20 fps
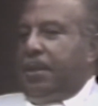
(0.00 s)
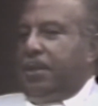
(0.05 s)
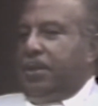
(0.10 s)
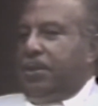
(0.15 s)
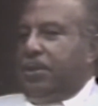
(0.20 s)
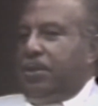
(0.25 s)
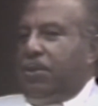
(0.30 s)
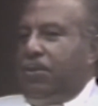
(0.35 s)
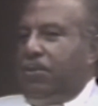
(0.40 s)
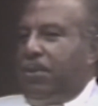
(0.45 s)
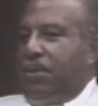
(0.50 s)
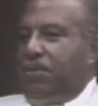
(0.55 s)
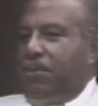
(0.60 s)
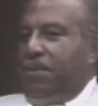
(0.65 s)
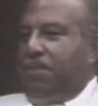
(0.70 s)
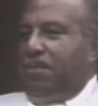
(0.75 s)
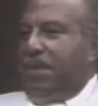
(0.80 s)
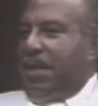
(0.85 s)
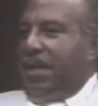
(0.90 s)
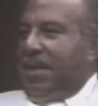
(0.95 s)
So when we
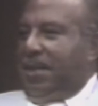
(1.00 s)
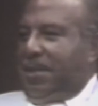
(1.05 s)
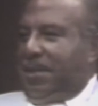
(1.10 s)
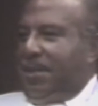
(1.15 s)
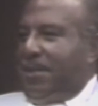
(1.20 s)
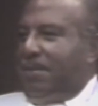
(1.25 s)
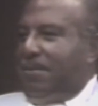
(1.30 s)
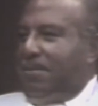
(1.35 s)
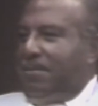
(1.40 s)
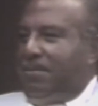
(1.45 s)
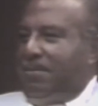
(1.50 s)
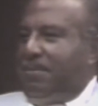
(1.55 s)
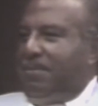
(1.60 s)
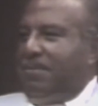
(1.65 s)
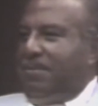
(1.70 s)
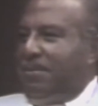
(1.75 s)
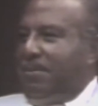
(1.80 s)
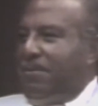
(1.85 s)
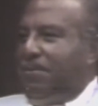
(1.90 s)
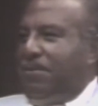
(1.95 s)
met, a
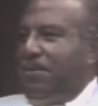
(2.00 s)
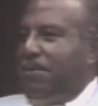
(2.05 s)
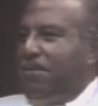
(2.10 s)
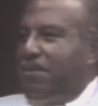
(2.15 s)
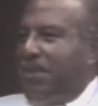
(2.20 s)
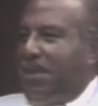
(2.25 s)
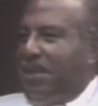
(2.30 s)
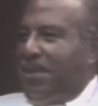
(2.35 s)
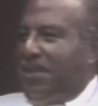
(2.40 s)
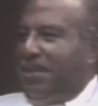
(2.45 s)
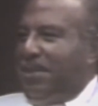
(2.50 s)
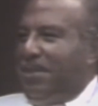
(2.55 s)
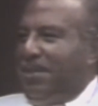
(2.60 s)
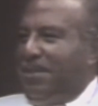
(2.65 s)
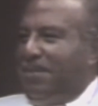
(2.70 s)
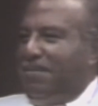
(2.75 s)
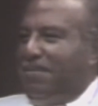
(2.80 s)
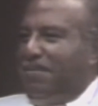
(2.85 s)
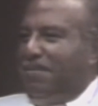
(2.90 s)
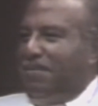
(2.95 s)
few months,
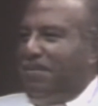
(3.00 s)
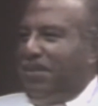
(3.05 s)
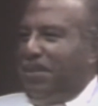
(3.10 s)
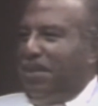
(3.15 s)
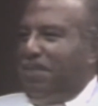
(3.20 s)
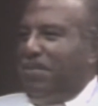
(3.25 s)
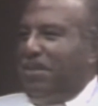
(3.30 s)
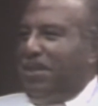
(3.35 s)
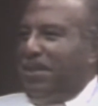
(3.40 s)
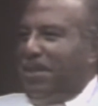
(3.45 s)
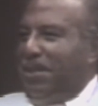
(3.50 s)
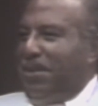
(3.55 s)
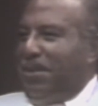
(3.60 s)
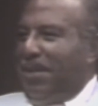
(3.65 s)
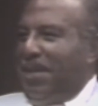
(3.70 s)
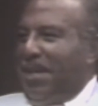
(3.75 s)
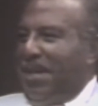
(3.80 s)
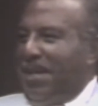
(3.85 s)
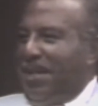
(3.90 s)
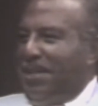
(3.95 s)
it
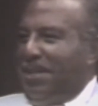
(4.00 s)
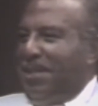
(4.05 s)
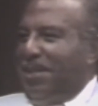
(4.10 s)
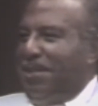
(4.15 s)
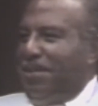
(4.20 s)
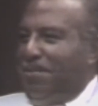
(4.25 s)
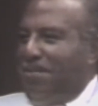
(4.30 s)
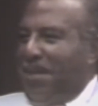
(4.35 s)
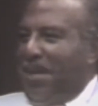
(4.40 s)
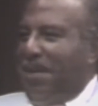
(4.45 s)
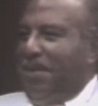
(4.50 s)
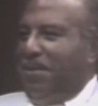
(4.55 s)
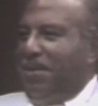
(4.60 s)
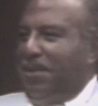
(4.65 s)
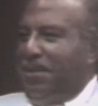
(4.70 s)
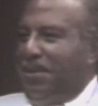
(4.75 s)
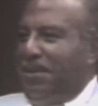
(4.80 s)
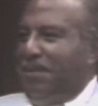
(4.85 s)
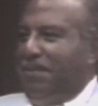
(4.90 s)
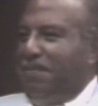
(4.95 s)
materialized into
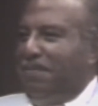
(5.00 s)
marriage.